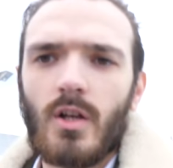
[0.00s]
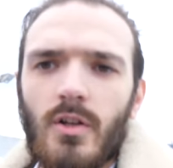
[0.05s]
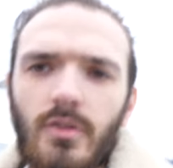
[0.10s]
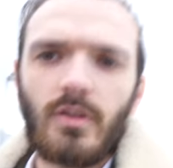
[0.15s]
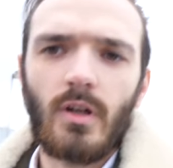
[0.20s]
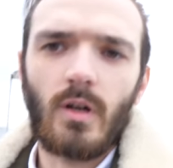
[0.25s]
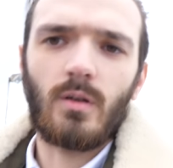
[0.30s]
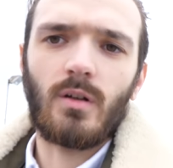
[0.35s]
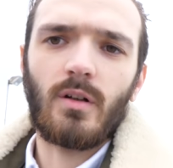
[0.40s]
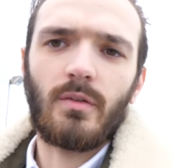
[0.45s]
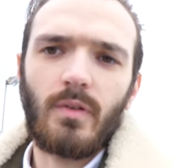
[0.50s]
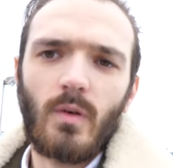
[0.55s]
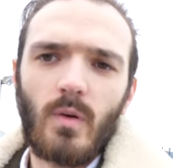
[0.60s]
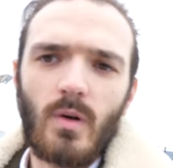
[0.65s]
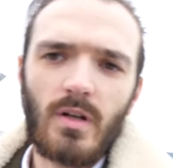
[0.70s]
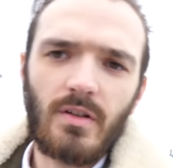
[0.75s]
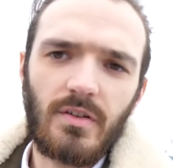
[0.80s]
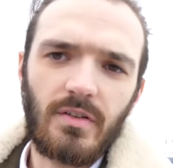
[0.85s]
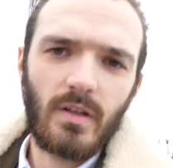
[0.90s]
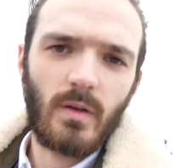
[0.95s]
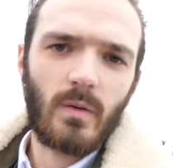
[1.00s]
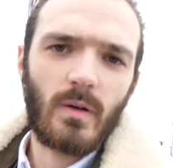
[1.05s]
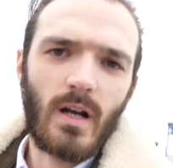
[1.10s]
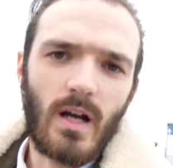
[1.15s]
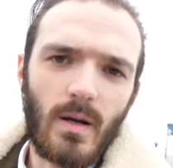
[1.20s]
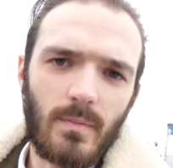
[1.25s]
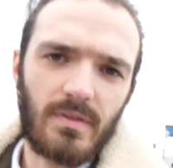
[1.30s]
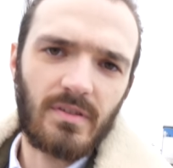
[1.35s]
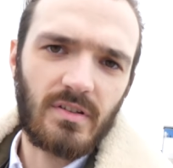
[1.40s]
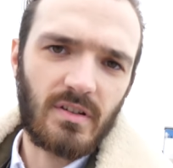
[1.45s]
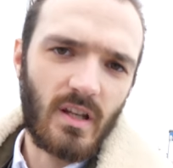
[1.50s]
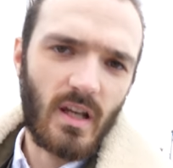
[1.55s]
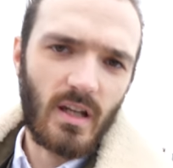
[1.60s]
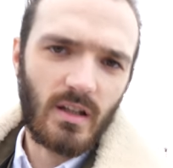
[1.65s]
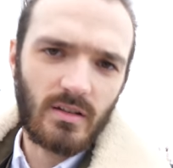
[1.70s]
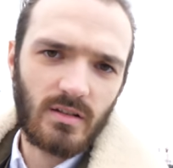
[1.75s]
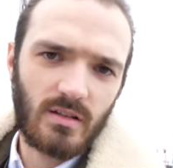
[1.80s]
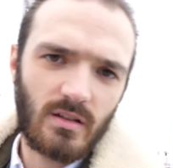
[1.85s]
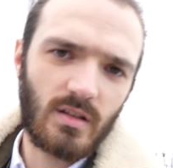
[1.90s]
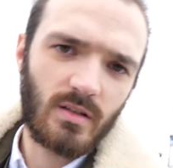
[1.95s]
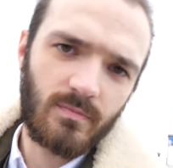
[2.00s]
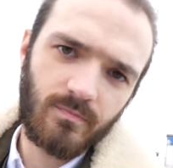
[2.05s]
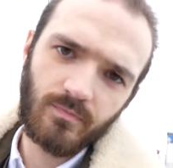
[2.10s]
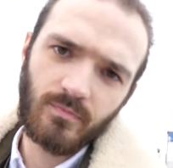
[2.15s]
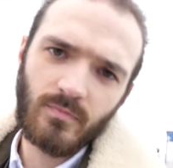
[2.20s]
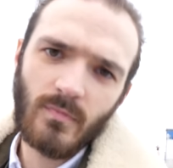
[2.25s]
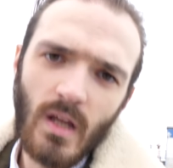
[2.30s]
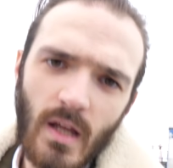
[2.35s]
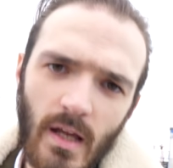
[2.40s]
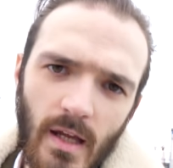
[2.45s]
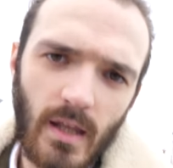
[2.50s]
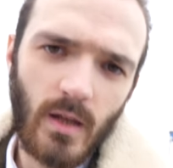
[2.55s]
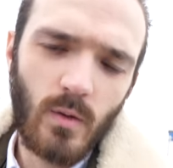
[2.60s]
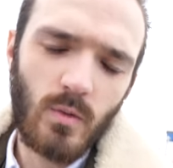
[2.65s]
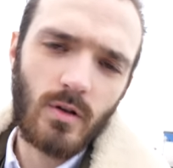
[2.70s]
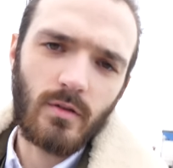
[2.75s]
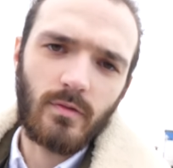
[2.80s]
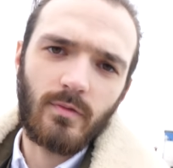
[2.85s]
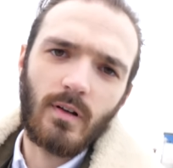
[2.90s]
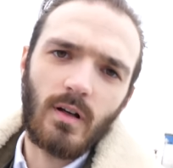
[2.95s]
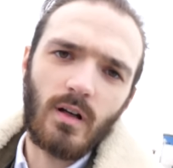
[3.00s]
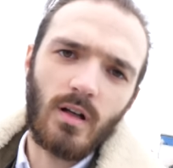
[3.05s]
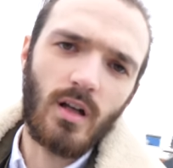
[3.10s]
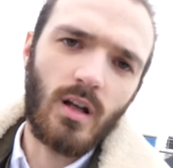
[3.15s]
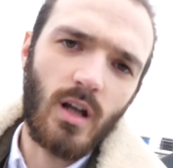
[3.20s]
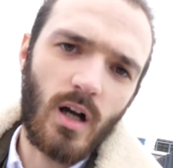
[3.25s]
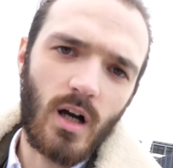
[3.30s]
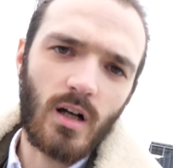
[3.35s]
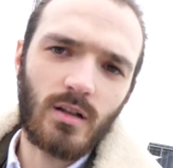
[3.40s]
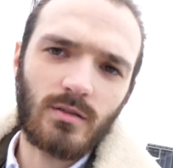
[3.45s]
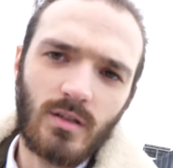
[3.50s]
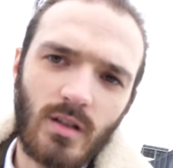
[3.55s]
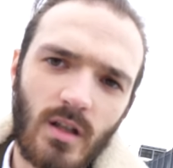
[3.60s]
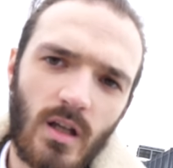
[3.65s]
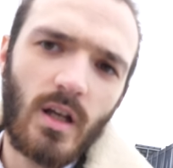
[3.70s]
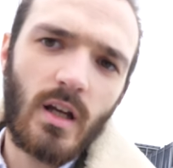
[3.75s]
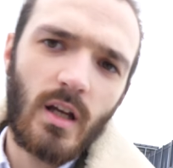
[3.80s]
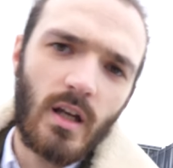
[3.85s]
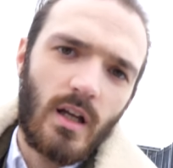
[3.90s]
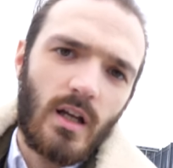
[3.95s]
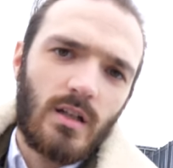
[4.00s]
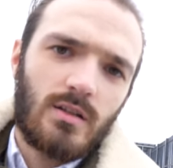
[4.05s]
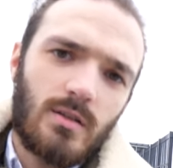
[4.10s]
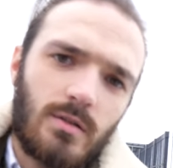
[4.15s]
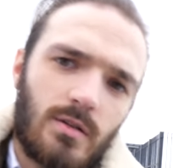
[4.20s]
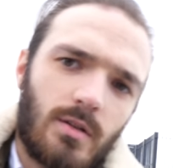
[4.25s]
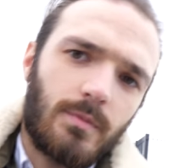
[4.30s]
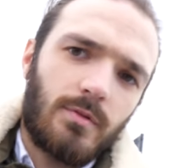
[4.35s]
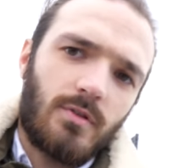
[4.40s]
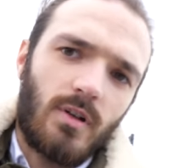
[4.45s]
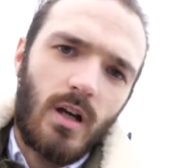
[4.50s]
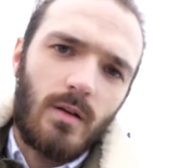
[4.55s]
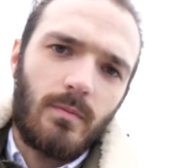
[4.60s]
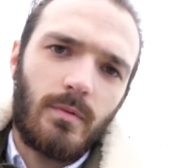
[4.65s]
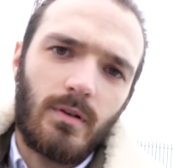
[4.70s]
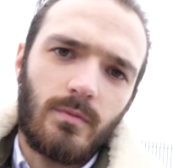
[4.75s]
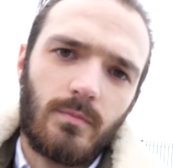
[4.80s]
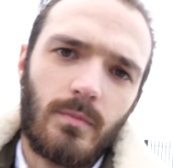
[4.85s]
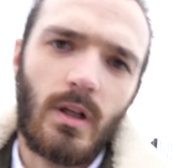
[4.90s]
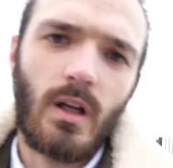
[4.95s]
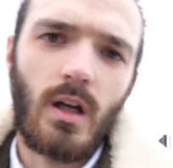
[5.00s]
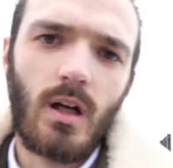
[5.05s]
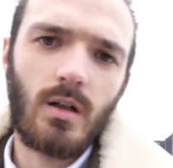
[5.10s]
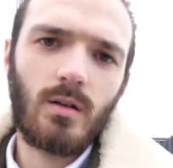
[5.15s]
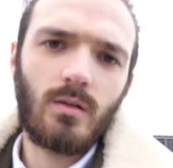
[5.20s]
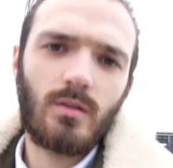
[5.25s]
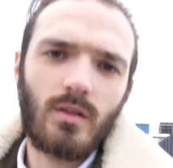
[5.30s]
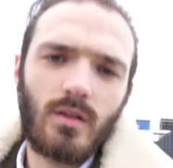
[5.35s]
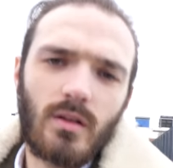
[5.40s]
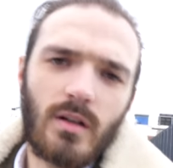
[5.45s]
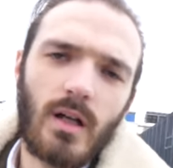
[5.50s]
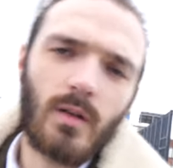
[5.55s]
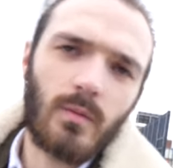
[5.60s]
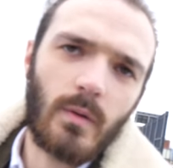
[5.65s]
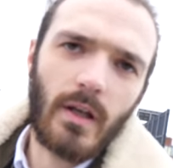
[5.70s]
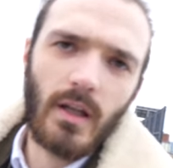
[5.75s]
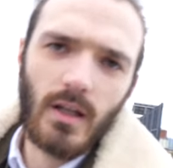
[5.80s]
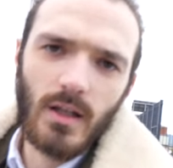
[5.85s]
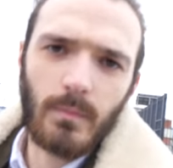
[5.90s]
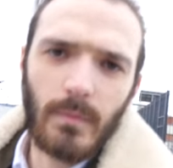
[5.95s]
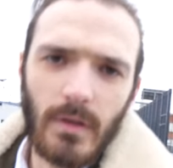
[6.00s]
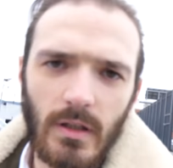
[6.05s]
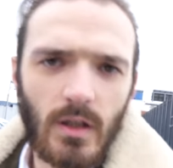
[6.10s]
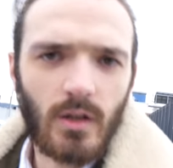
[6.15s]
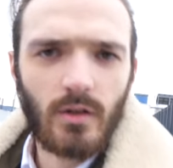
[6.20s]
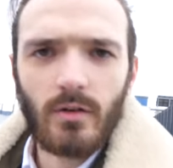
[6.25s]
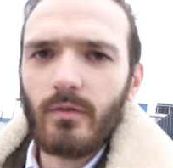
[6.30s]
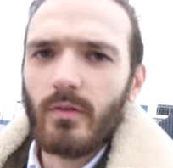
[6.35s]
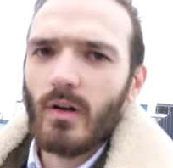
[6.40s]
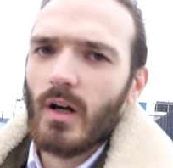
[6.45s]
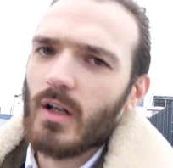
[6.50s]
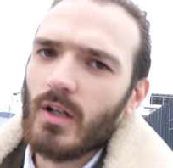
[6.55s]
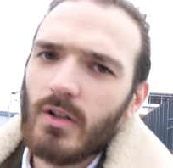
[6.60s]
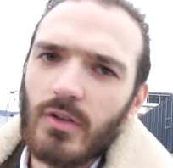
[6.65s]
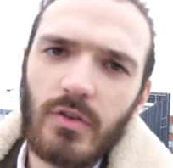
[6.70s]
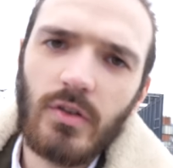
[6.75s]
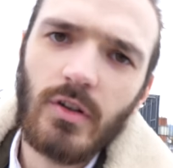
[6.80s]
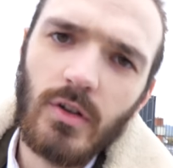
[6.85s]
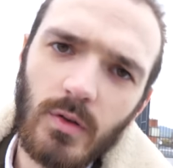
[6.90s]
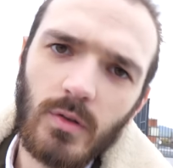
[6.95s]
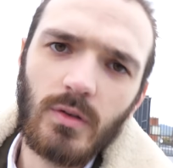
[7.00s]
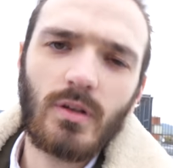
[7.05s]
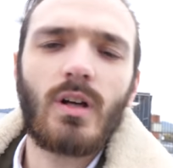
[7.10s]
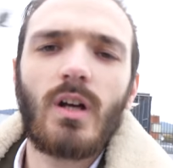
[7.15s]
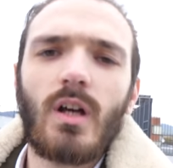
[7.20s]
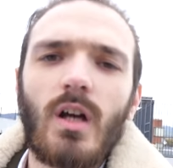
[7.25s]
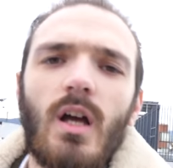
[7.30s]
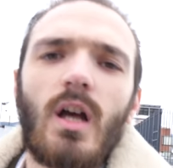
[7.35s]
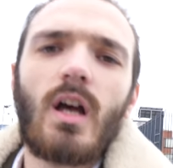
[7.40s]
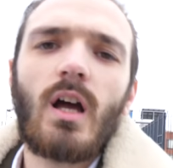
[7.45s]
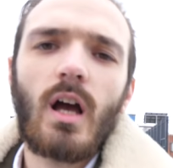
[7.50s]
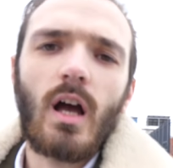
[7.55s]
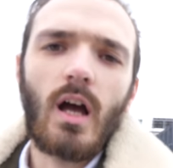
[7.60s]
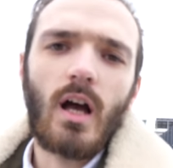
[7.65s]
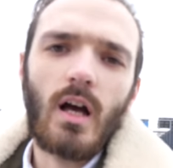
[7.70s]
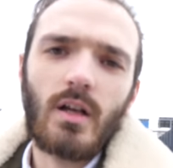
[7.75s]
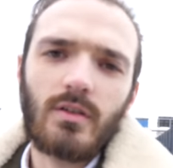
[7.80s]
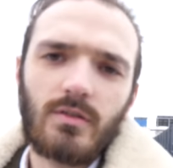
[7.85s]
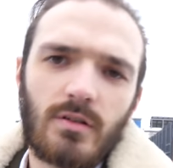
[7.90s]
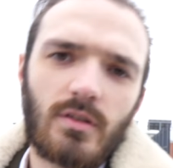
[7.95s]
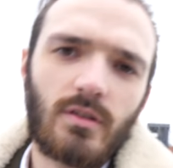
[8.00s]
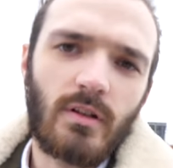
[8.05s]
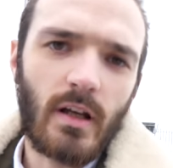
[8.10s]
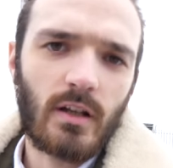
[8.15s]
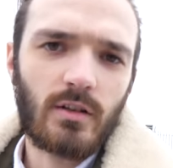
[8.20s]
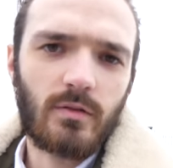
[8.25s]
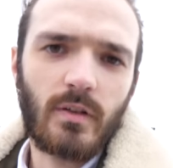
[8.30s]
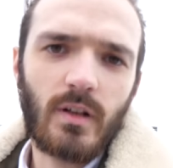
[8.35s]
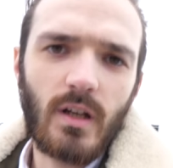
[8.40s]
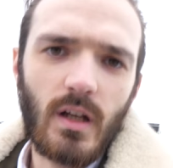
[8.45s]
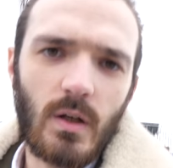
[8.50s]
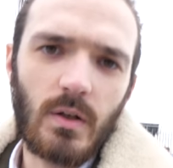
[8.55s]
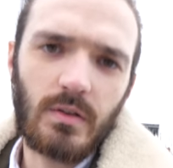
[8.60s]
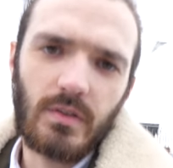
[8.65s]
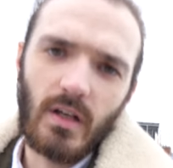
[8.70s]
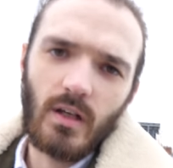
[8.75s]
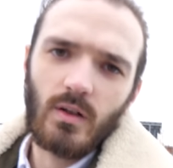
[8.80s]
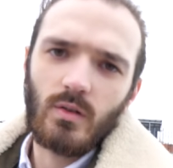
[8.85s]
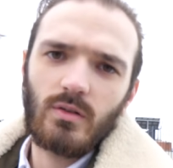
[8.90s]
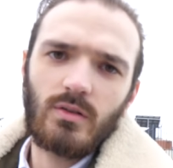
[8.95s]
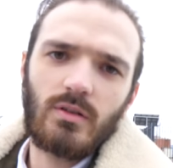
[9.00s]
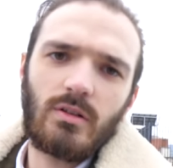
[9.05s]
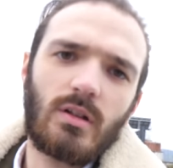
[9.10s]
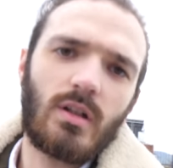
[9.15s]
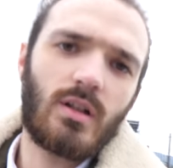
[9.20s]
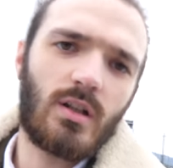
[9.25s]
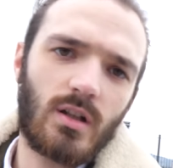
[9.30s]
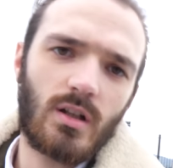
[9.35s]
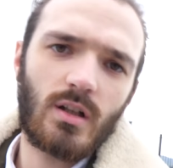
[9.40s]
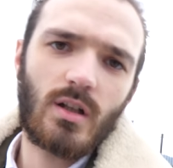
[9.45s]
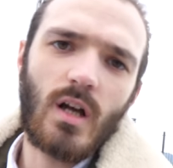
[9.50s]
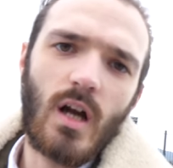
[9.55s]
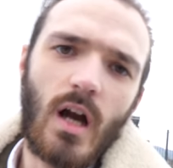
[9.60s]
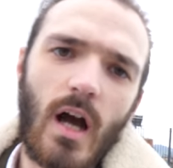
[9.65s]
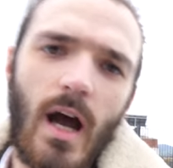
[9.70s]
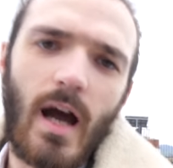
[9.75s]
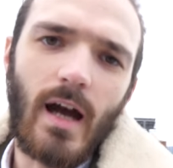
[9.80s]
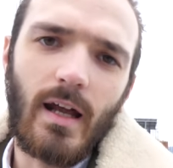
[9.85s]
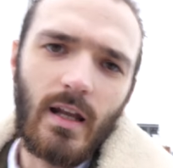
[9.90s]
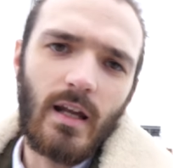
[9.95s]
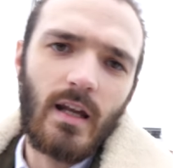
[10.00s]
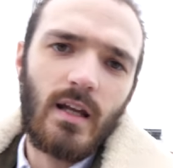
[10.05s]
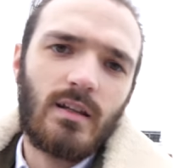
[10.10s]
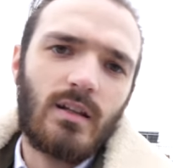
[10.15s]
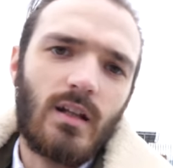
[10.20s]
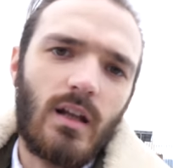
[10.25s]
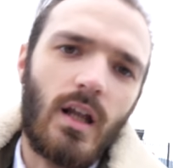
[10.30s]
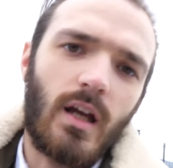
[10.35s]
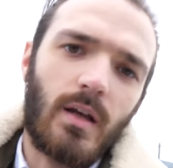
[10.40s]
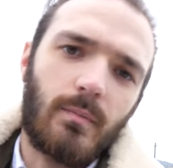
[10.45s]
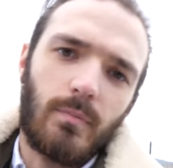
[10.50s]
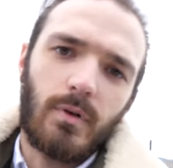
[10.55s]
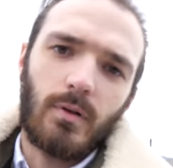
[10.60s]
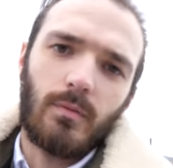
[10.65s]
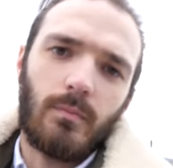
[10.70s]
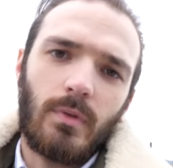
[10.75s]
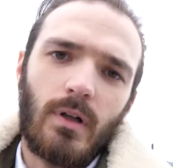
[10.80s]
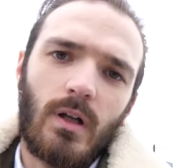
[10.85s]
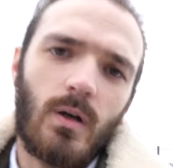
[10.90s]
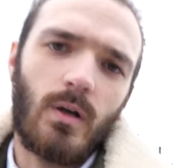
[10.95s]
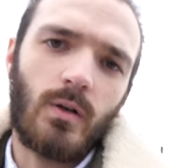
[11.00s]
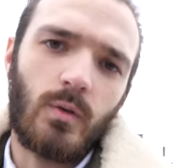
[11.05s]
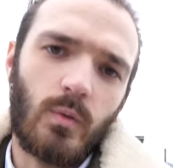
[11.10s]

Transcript: So if you want to see what happens next, you want to follow along, hit the subscribe button below, that way you can be notified as soon as the next video is out, and hit the like button below